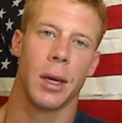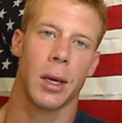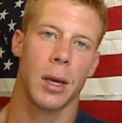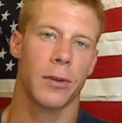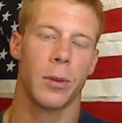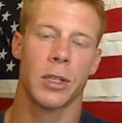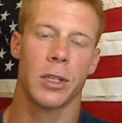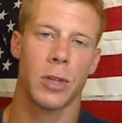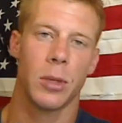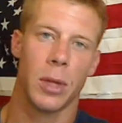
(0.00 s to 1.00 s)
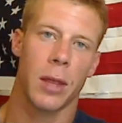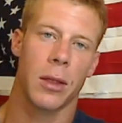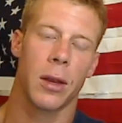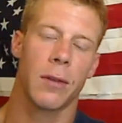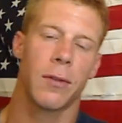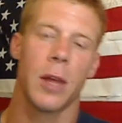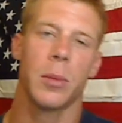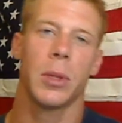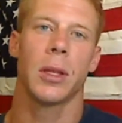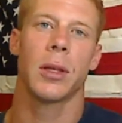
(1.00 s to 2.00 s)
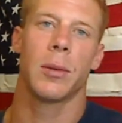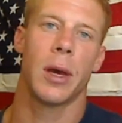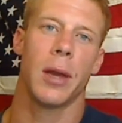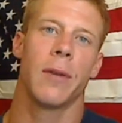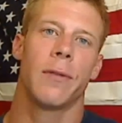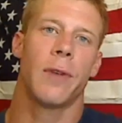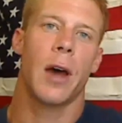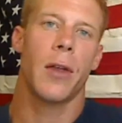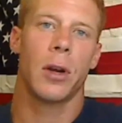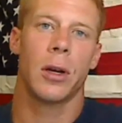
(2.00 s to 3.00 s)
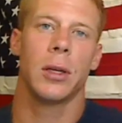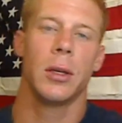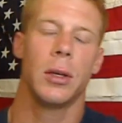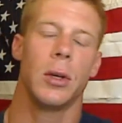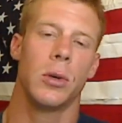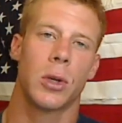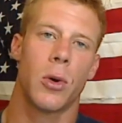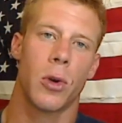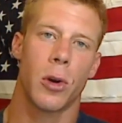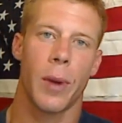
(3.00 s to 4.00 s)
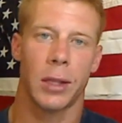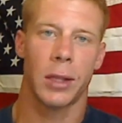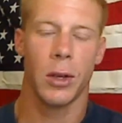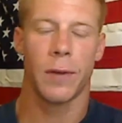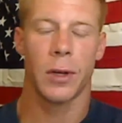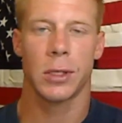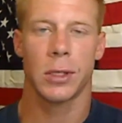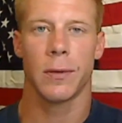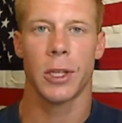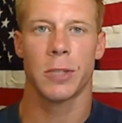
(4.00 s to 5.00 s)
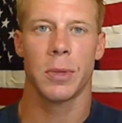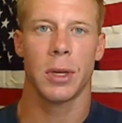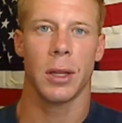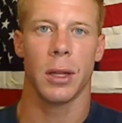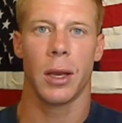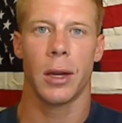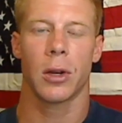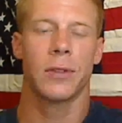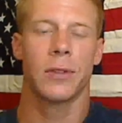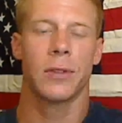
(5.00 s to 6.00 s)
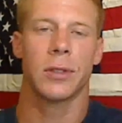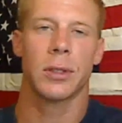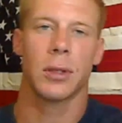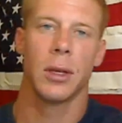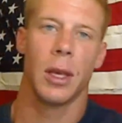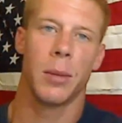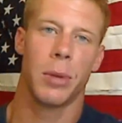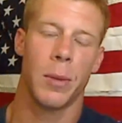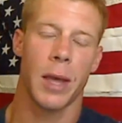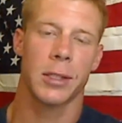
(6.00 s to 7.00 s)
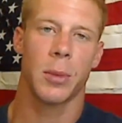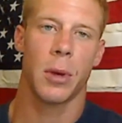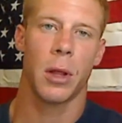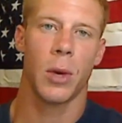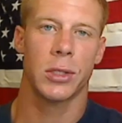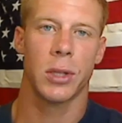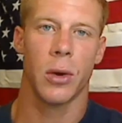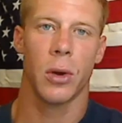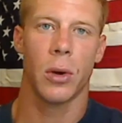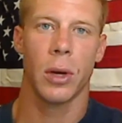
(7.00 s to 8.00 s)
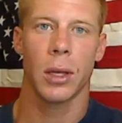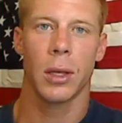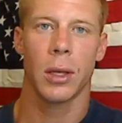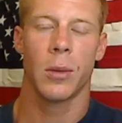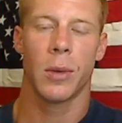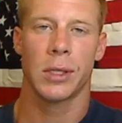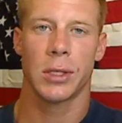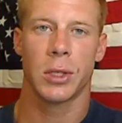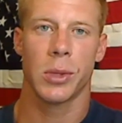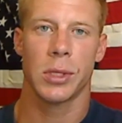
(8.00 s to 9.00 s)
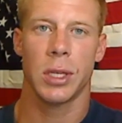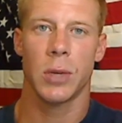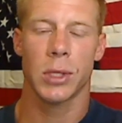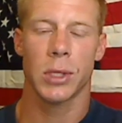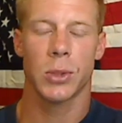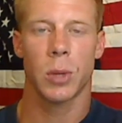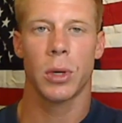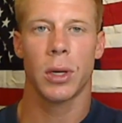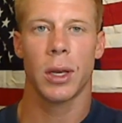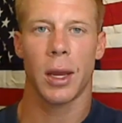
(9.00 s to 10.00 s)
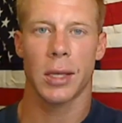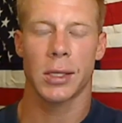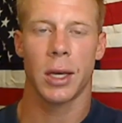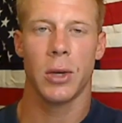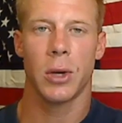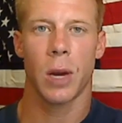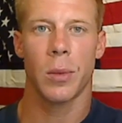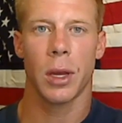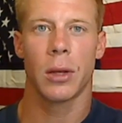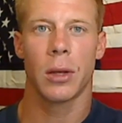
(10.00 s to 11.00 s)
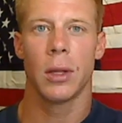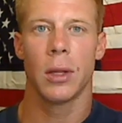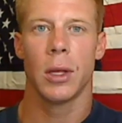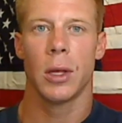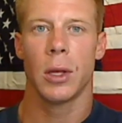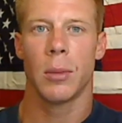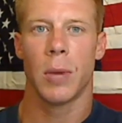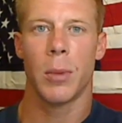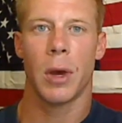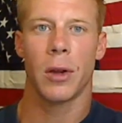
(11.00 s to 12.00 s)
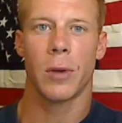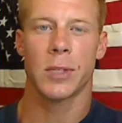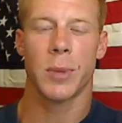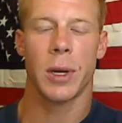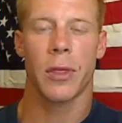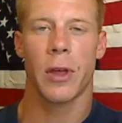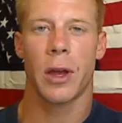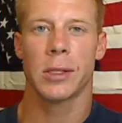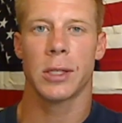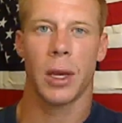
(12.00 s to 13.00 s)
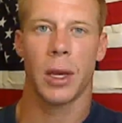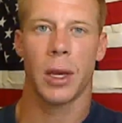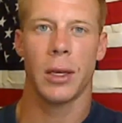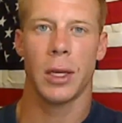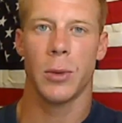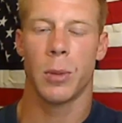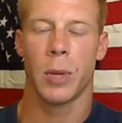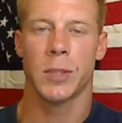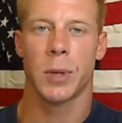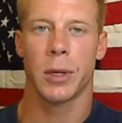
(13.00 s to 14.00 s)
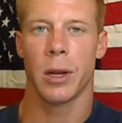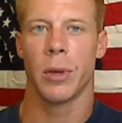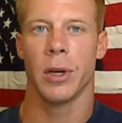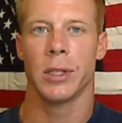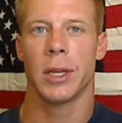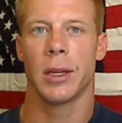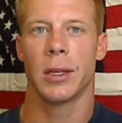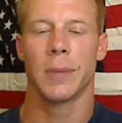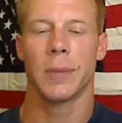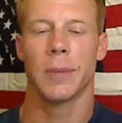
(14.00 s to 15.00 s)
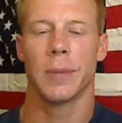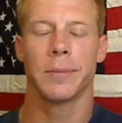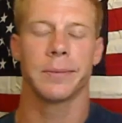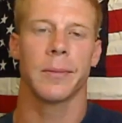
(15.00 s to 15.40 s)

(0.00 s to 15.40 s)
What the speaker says: I come from an extremely athletic family. My father was a quarterback at the University of Richmond and then later golfed and played basketball at Western Illinois. My sister was a D1 swimmer at SIU Carbondale. My mother runs marathons, and I played D1 baseball down at Murray State, Kentucky.